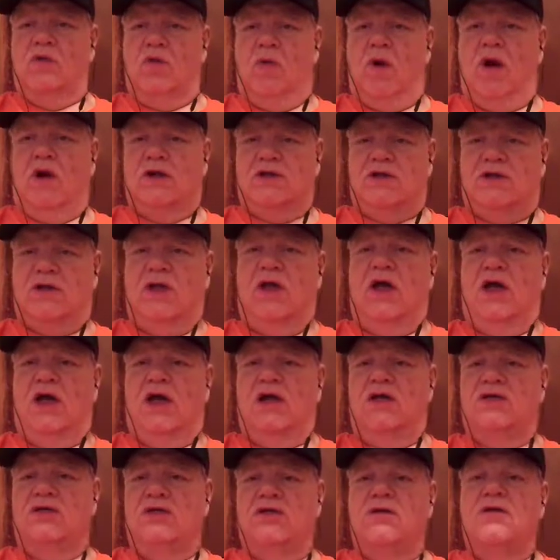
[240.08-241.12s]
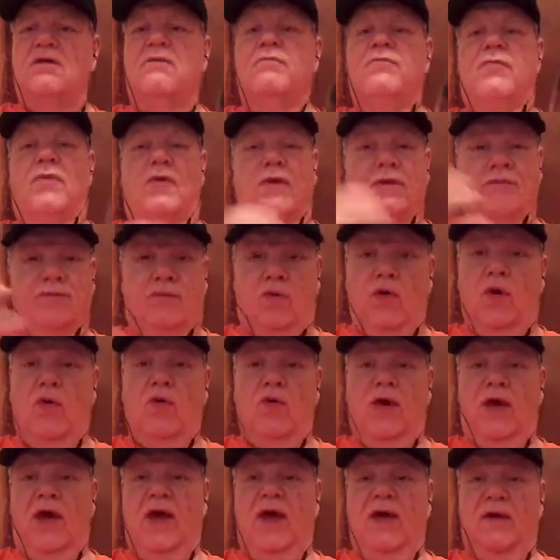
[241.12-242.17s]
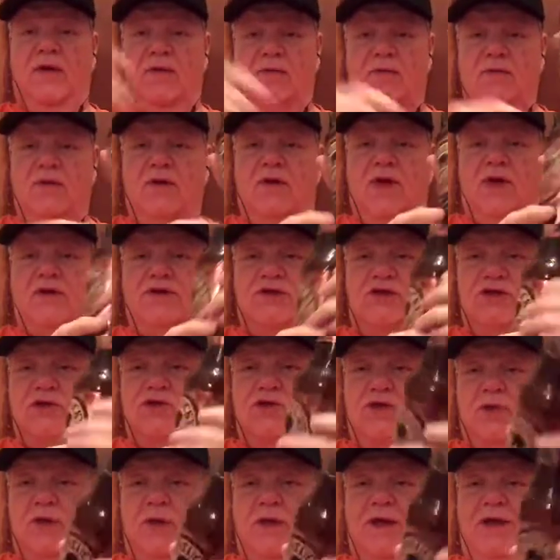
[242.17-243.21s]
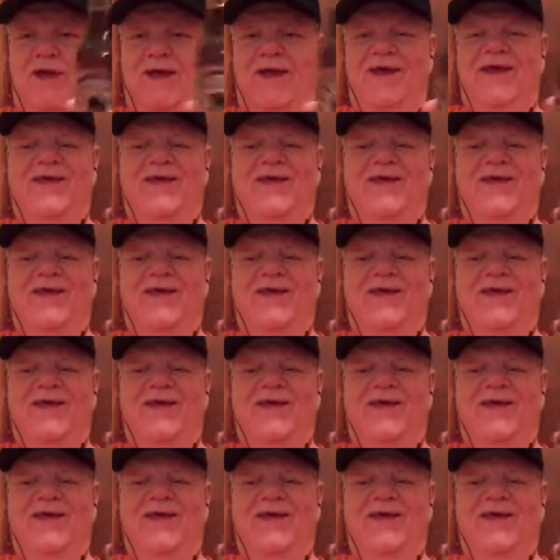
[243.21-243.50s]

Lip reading: watch this. Okay, that's usually